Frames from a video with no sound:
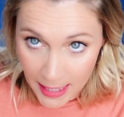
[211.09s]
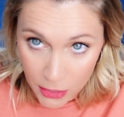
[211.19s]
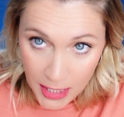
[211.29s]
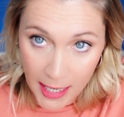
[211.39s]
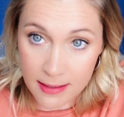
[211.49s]

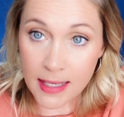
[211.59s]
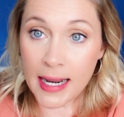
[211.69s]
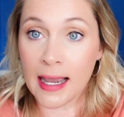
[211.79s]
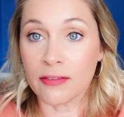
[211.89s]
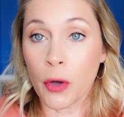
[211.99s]
hair tie that I
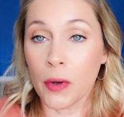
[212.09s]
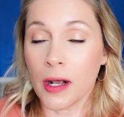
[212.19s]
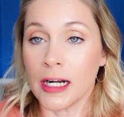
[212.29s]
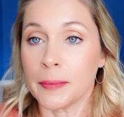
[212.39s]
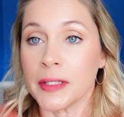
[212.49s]
have going
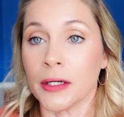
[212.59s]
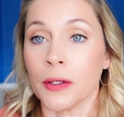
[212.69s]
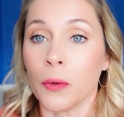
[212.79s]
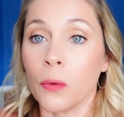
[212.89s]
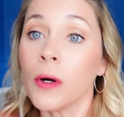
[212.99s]
on up
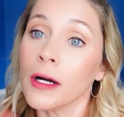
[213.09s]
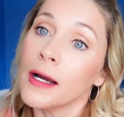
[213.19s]
here or